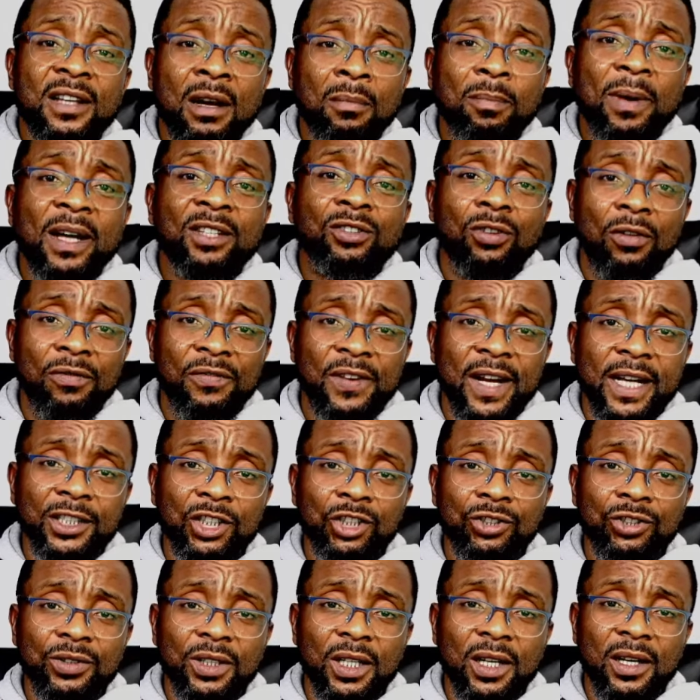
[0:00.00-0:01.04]
part of
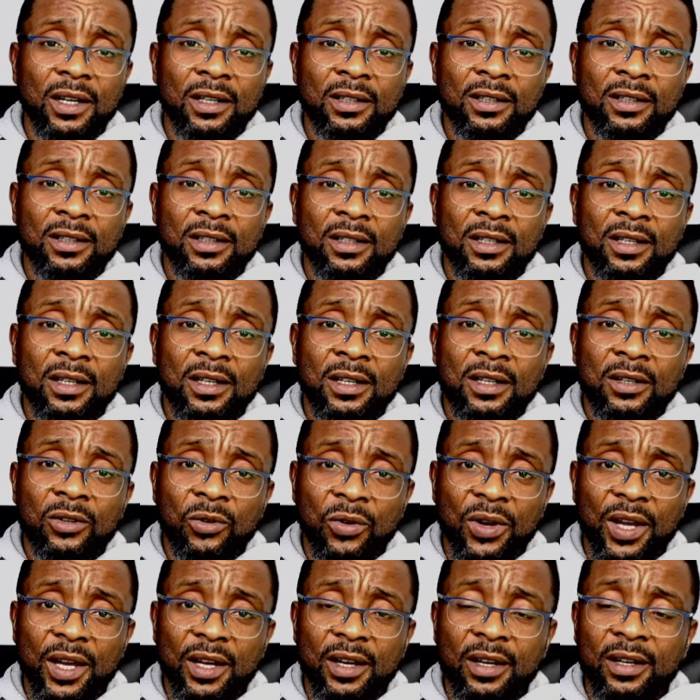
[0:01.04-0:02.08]
Nigeria,
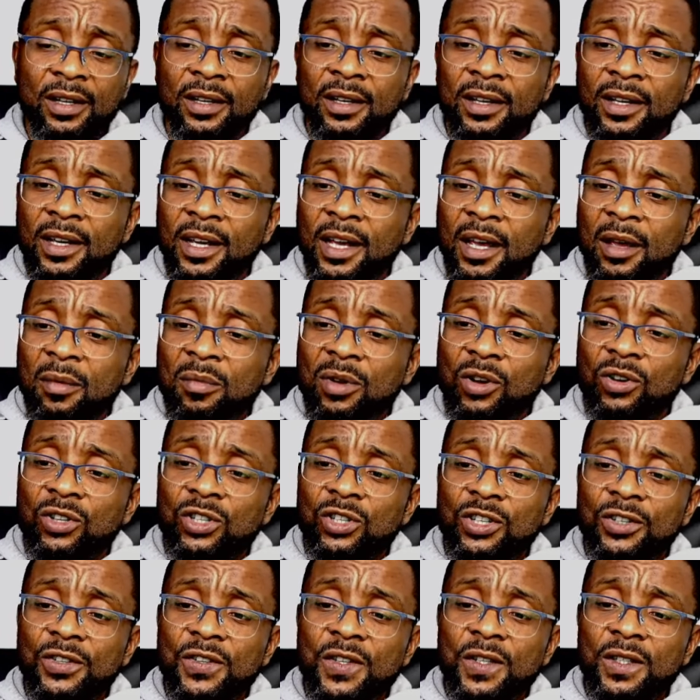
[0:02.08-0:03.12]
okay? Because you
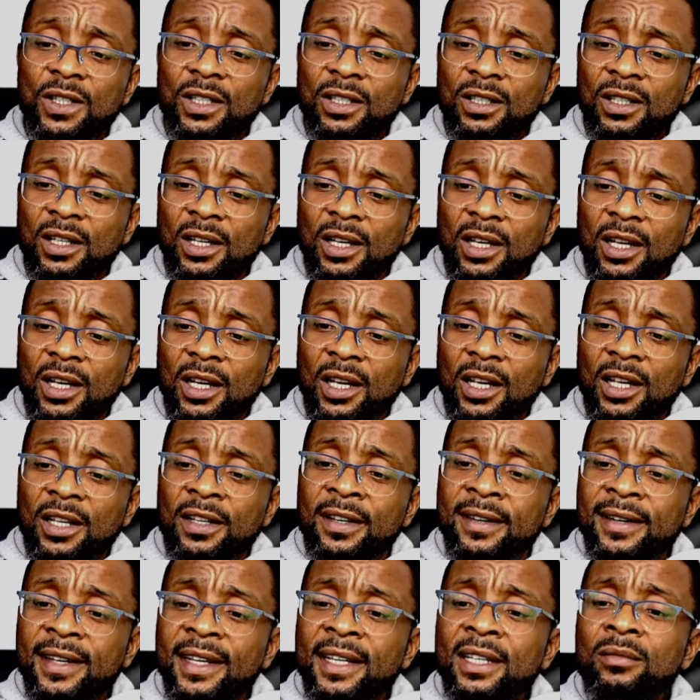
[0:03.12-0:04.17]
see,
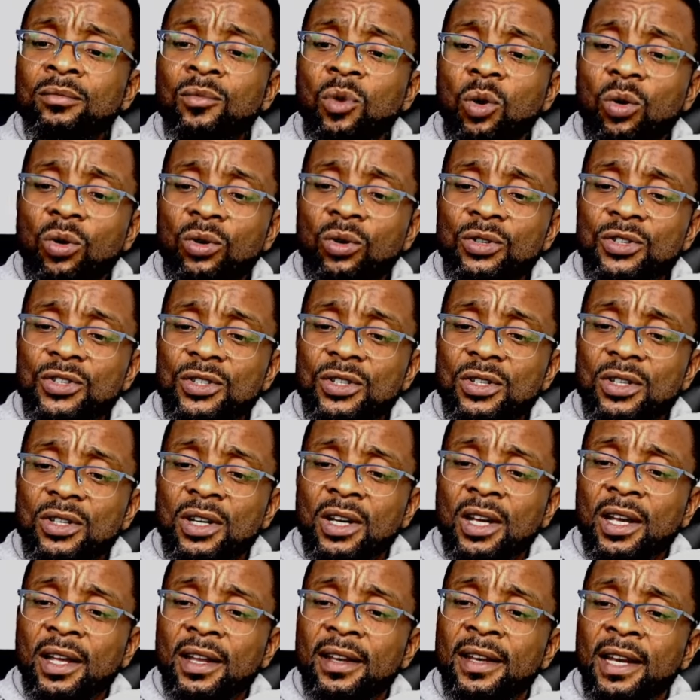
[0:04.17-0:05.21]
the Igbos,
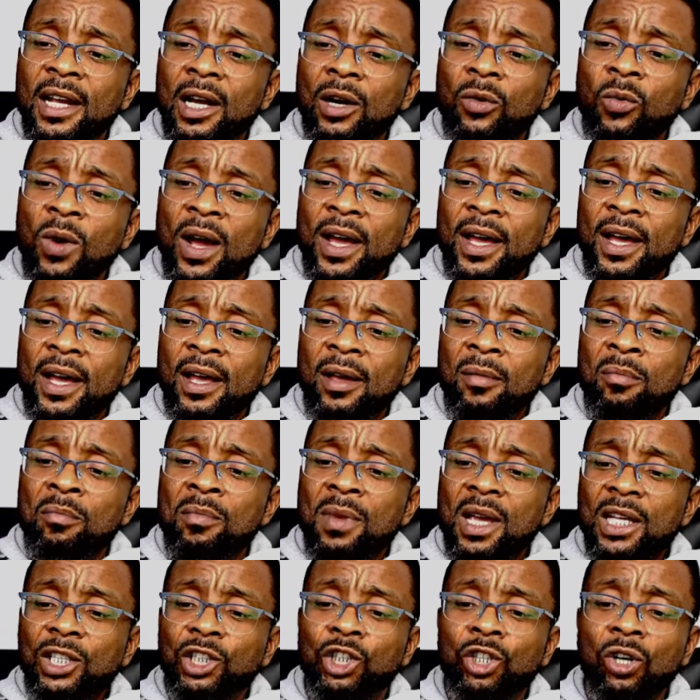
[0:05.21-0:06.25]
they were
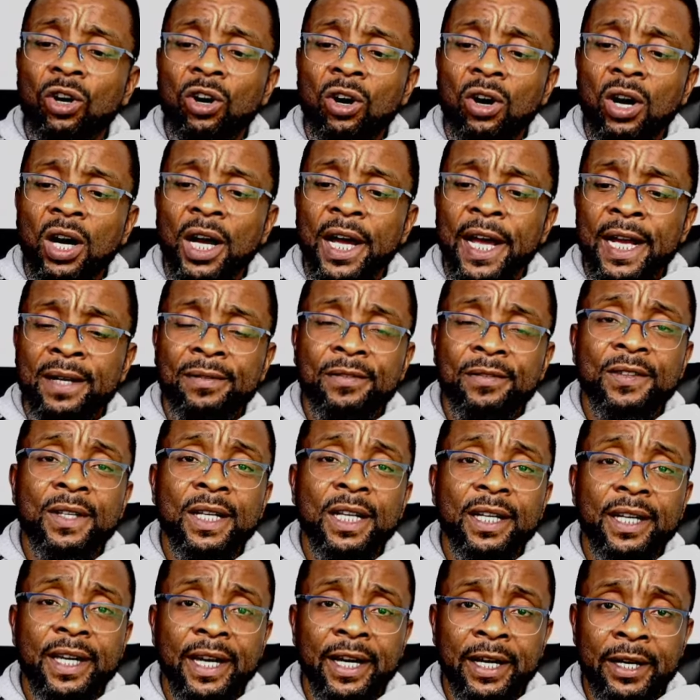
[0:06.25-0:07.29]
major
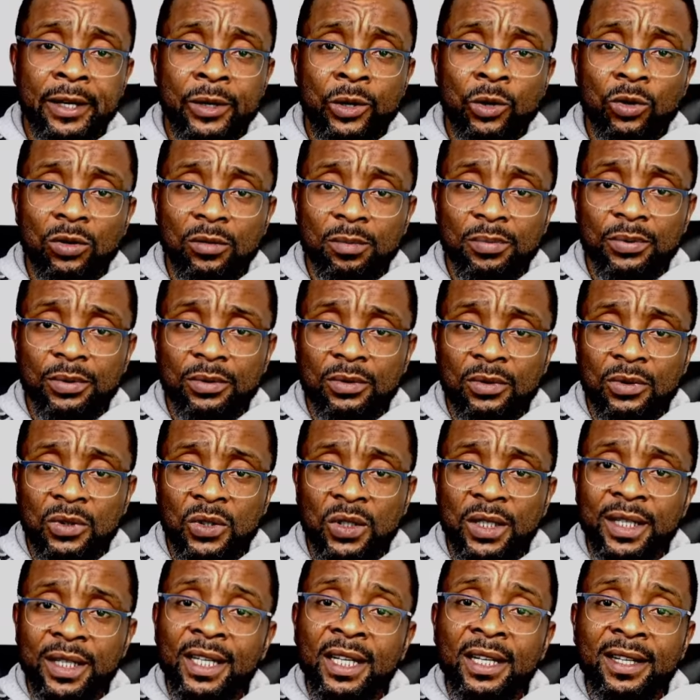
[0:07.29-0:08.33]
ethnic group
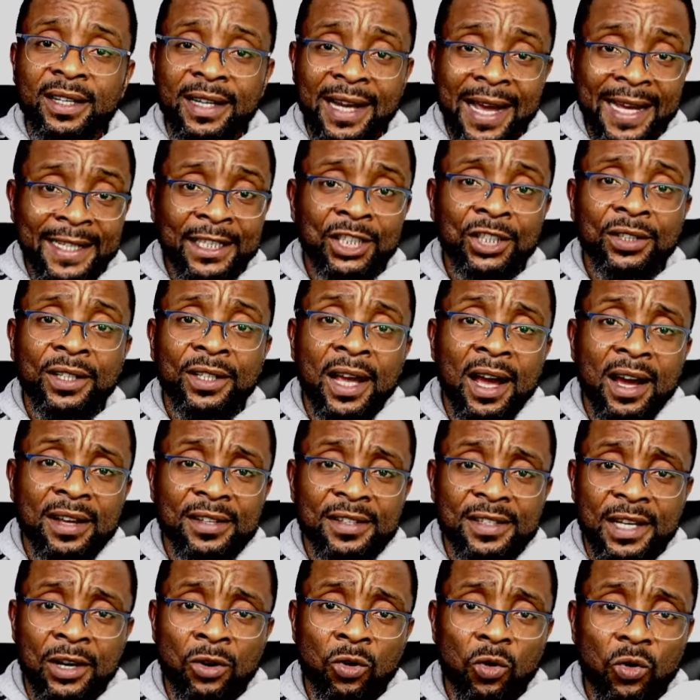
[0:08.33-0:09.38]
in Nigeria as
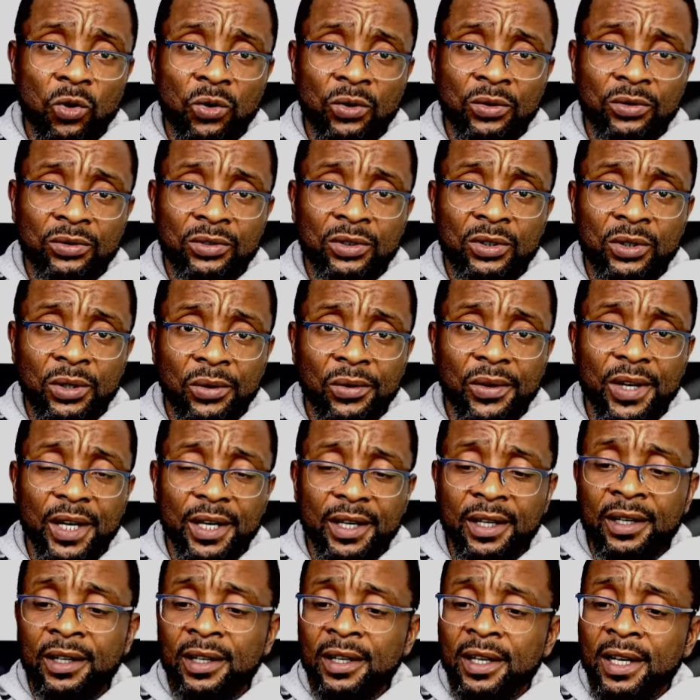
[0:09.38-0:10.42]
a whole,
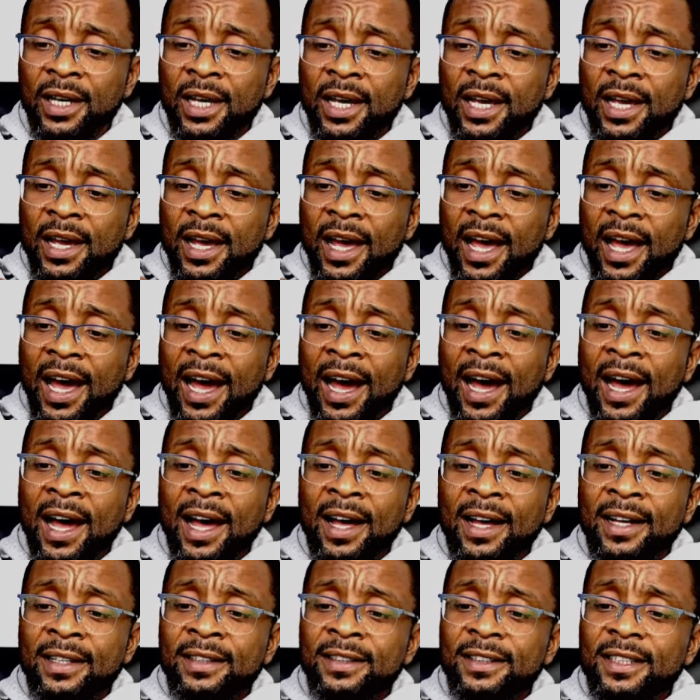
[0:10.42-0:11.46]
okay?
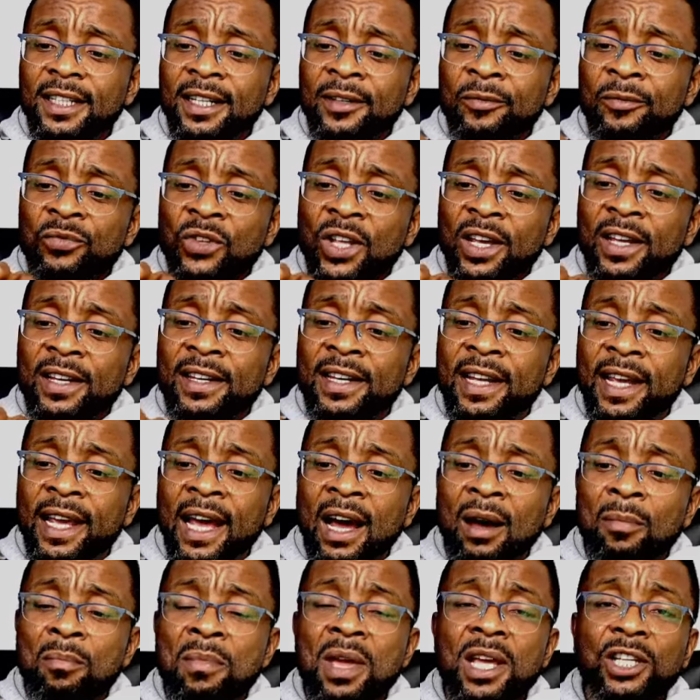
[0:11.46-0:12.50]
And they are
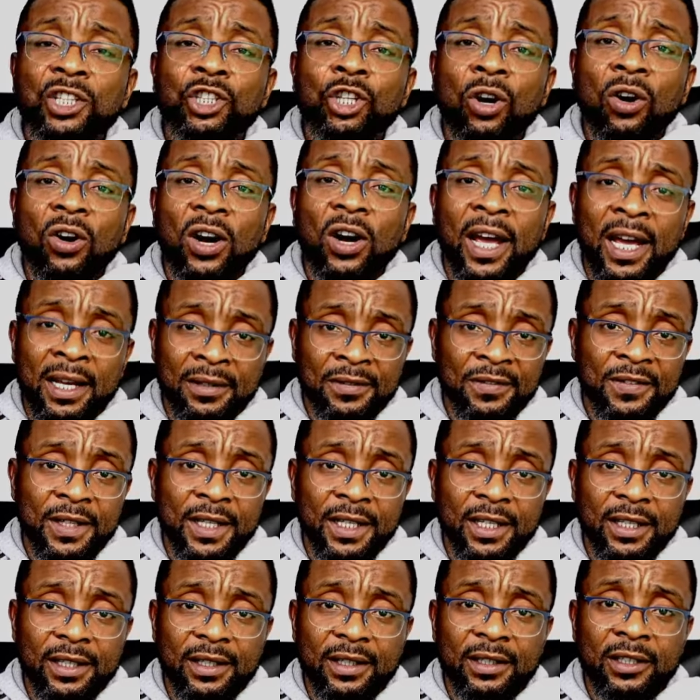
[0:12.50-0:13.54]
major
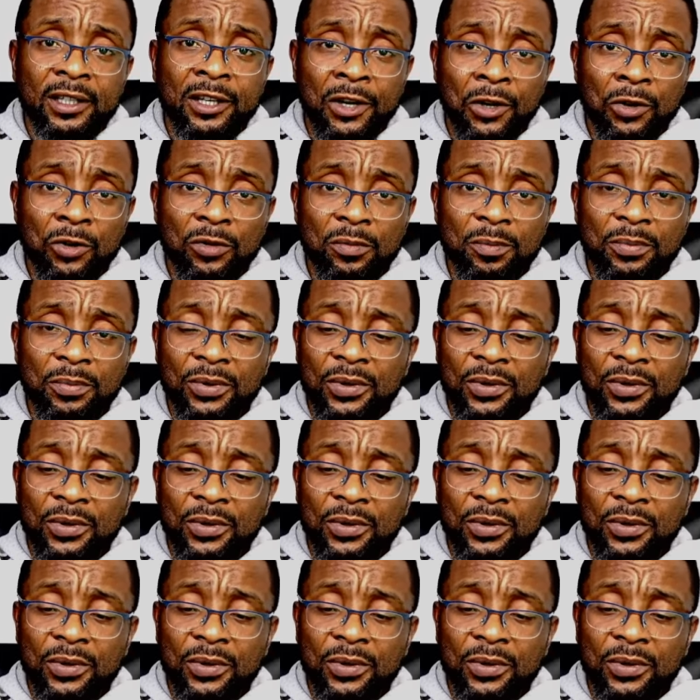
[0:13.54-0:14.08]
ethnic group